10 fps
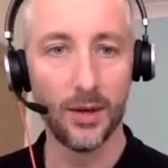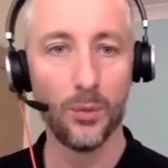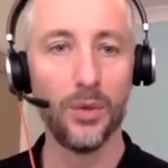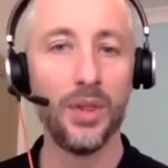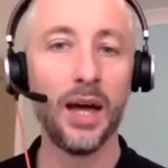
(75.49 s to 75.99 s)

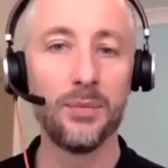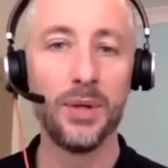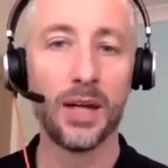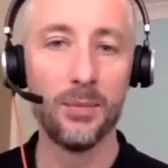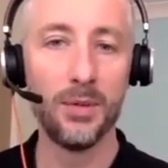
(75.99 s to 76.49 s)
Well, that had
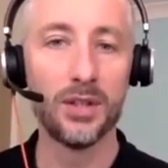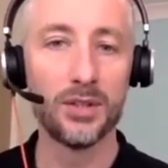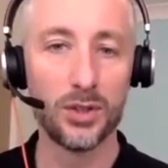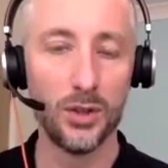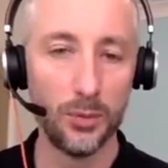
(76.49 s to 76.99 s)
become an
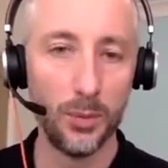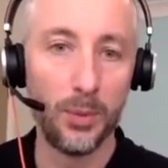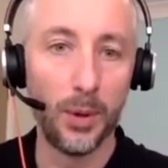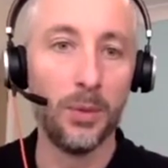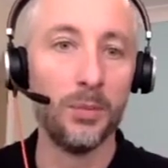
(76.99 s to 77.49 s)

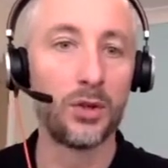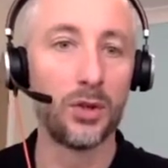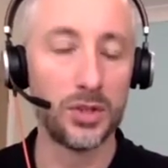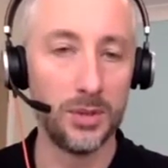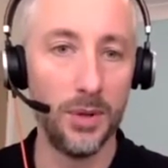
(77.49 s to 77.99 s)
unsolvable problem
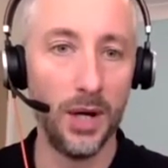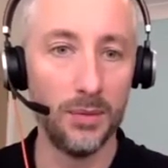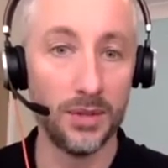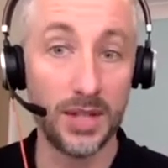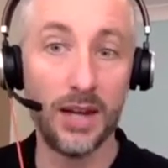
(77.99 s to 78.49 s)
across
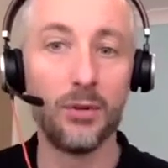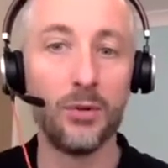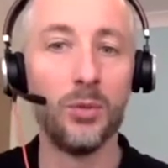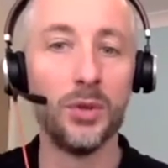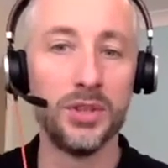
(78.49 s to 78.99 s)
apartments.
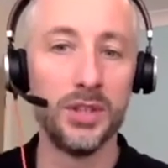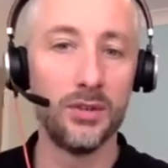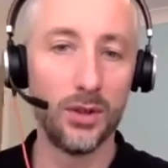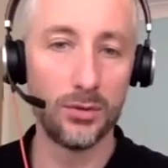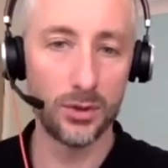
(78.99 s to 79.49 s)
Everyone wanted
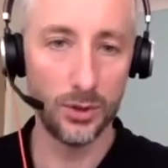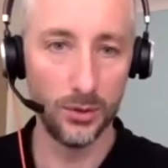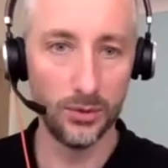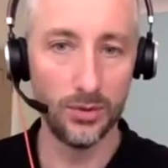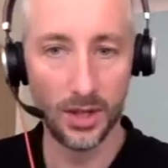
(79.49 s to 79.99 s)
their own
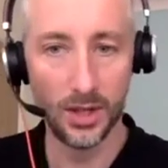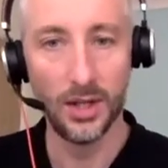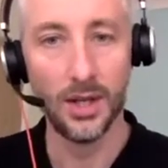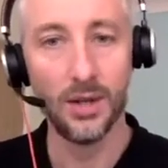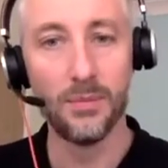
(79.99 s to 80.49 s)
tool.
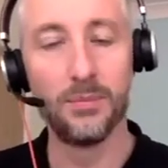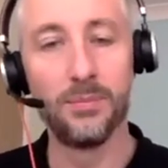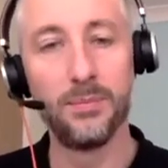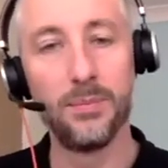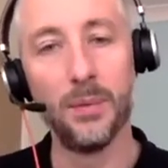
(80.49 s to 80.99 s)

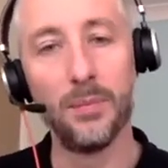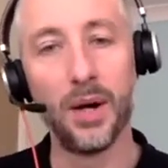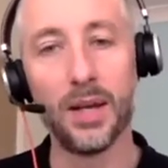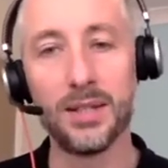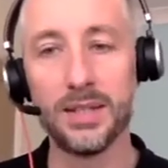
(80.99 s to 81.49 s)
But
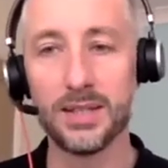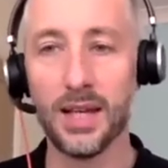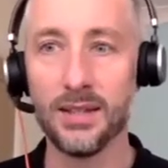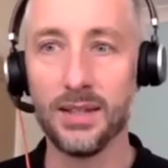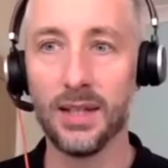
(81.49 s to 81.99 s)
by
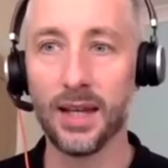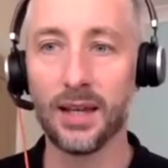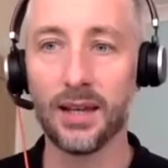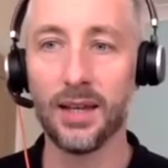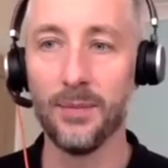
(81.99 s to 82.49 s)

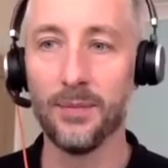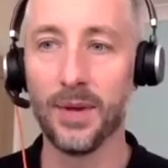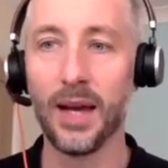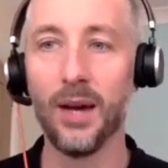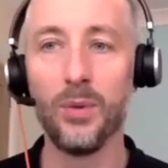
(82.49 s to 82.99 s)
understanding
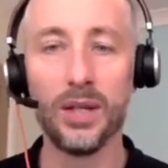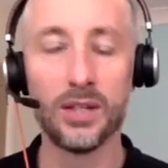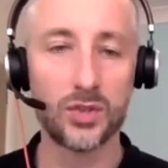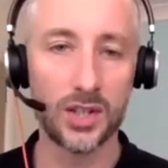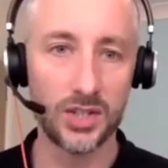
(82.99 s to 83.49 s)
how we
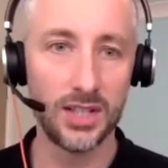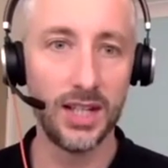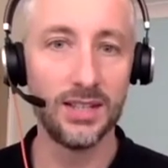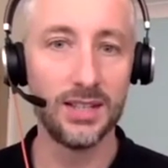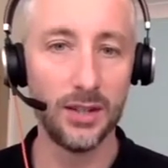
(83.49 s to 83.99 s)
could structure
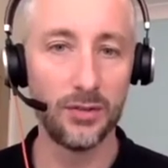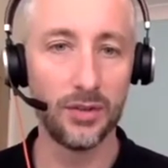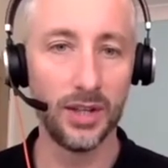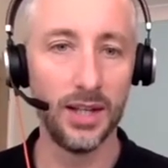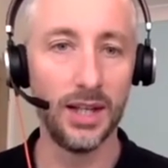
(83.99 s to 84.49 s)
data
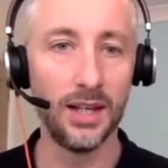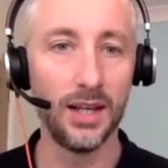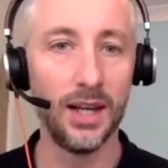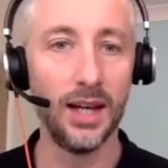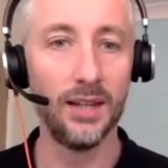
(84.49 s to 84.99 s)
differently,
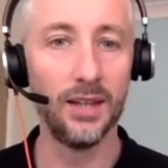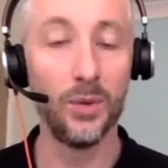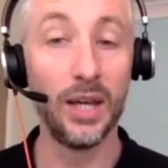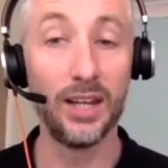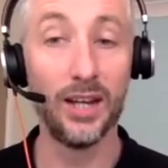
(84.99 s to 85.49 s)
and that
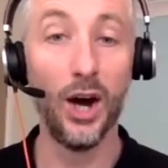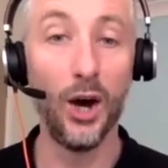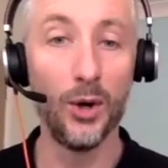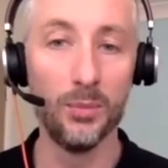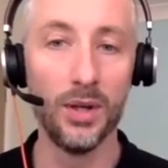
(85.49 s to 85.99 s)
we had a
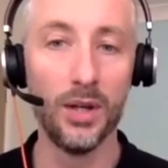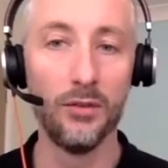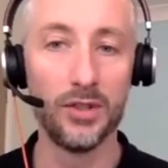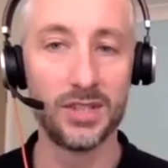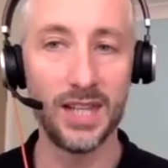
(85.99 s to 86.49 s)
home
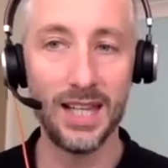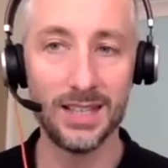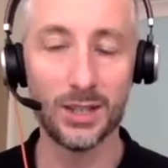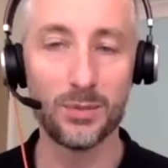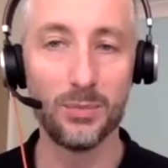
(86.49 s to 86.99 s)
for
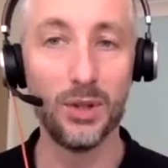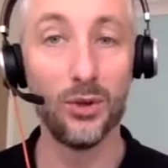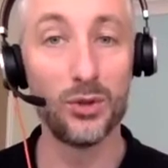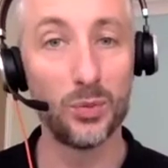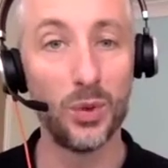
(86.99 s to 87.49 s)
status, but
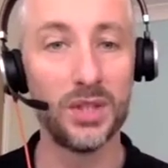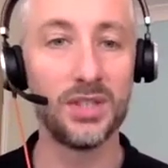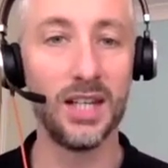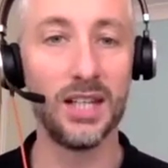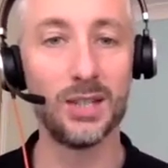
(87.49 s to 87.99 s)
not just one
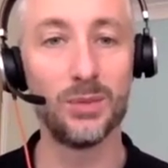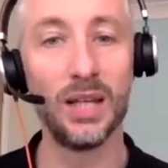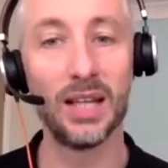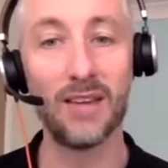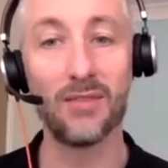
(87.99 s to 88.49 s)
status,
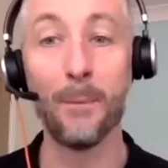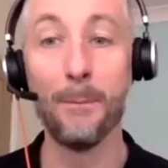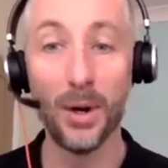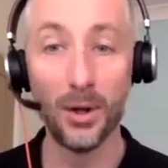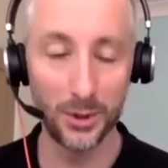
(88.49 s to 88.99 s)
we could have
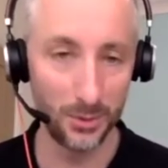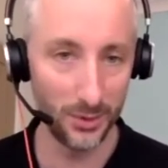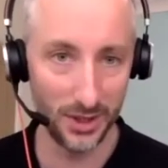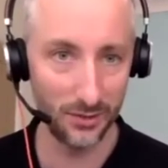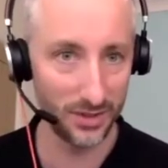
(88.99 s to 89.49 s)
multiple
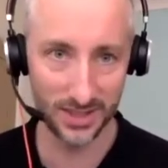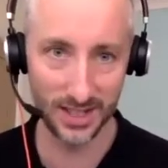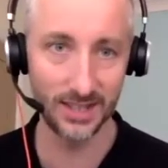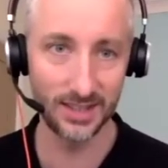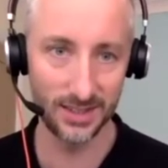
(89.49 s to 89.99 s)
different
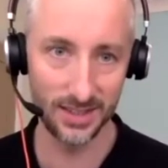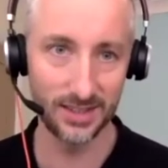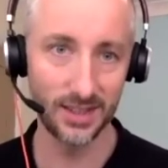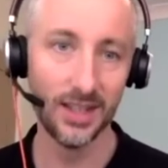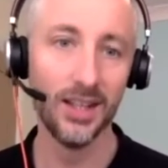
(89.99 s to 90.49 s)

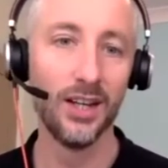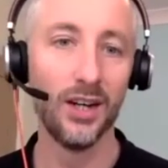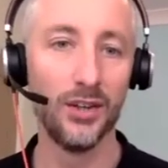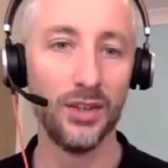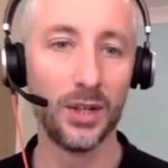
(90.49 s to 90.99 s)
statuses
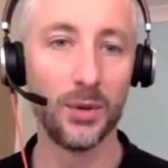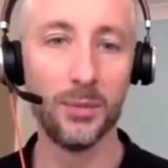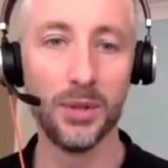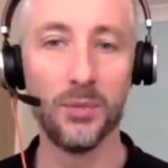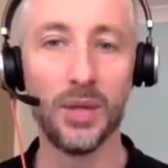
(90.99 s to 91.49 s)
on the
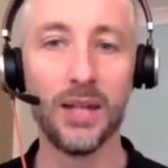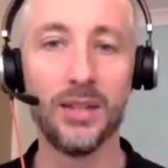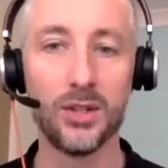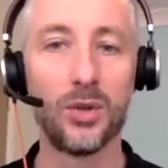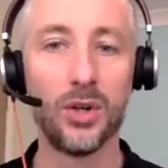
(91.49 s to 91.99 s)
equipment. And we had
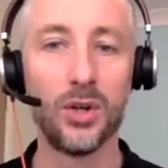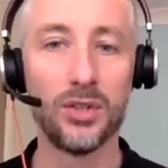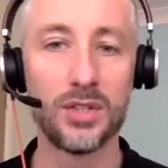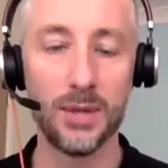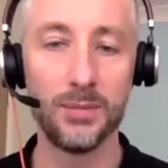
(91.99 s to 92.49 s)
this whole
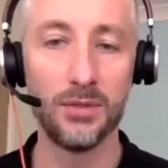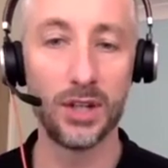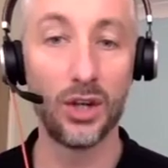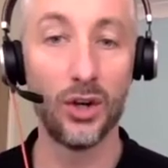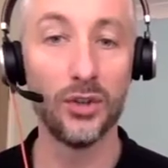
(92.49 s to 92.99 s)
concept of a
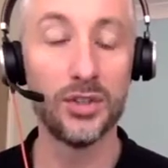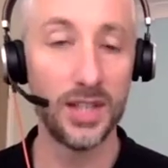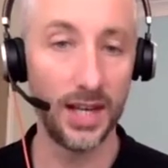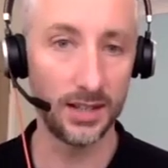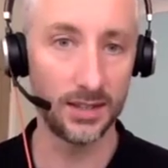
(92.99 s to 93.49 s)

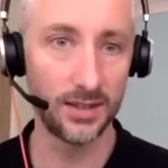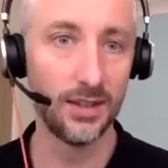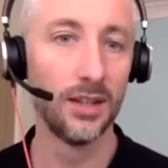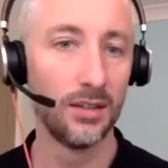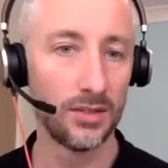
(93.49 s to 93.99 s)
context
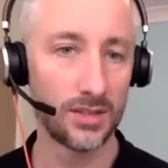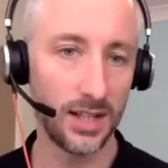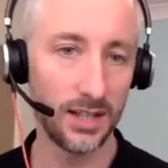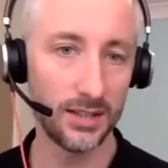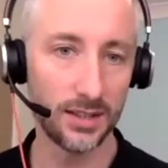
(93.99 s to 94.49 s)
for
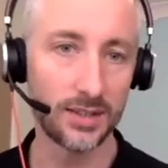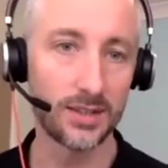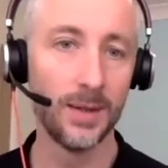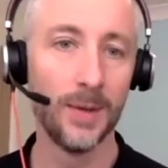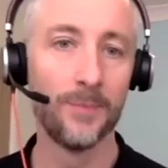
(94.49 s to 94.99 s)
status.